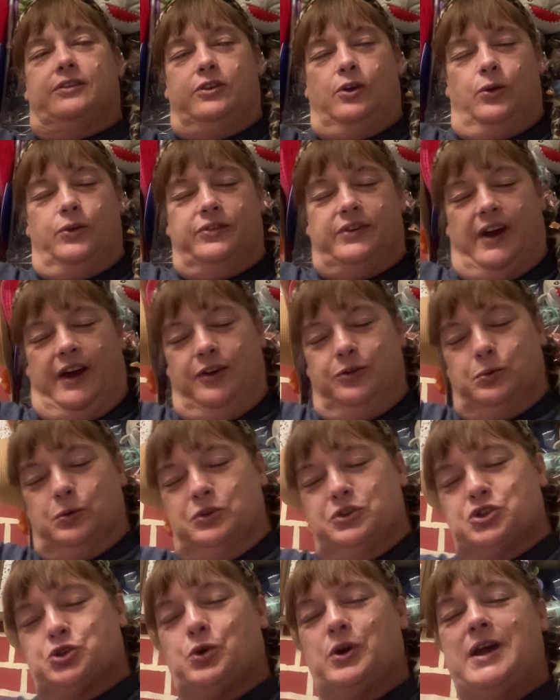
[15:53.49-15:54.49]
Those guys were
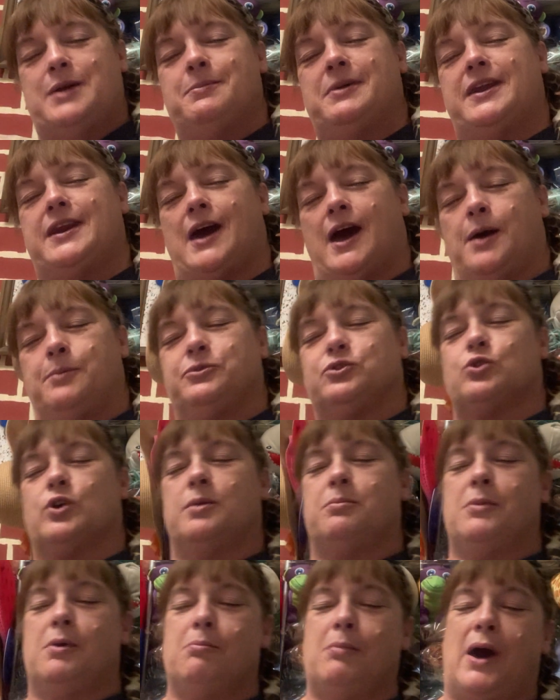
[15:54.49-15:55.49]
screaming. I'm
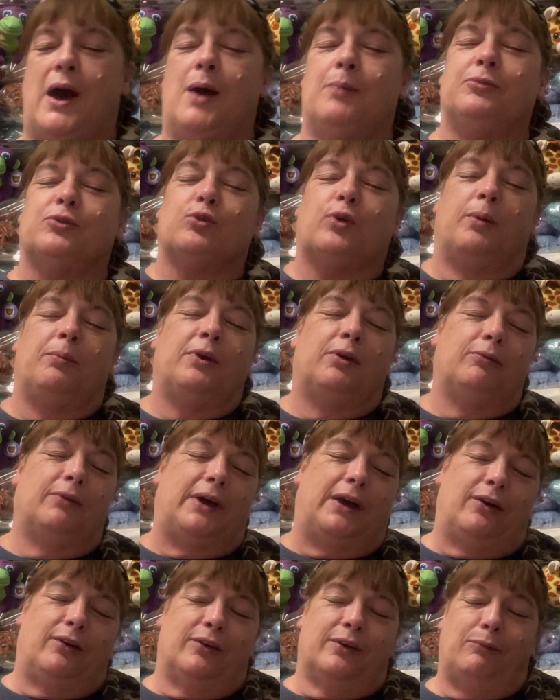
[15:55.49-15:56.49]
screaming. Mom's screaming.
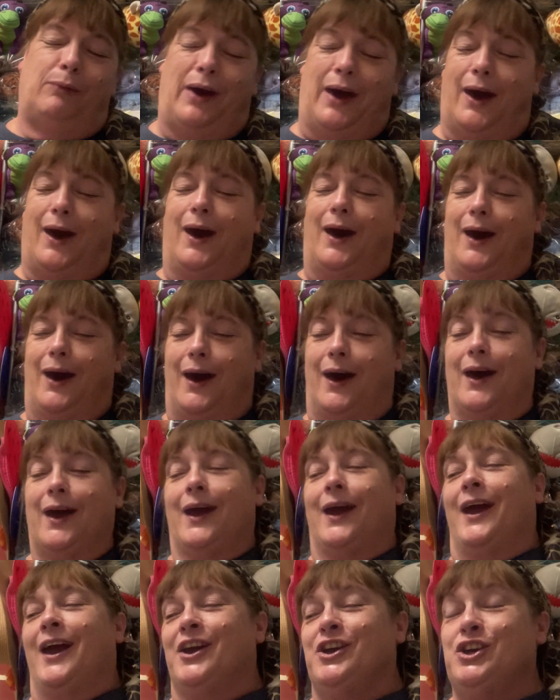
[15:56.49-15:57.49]
Like, wah!
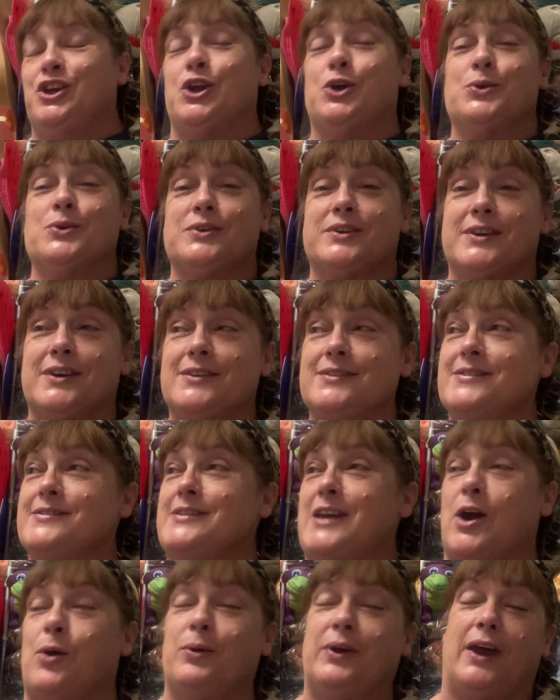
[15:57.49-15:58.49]
Because
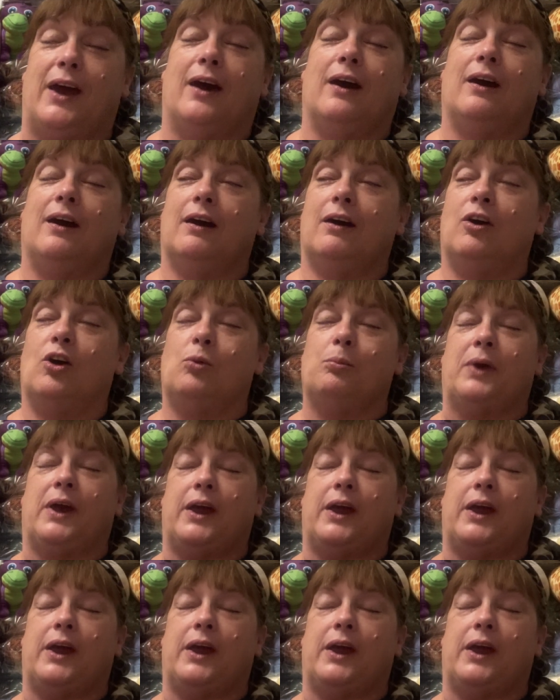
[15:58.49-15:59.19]
now we got, oh my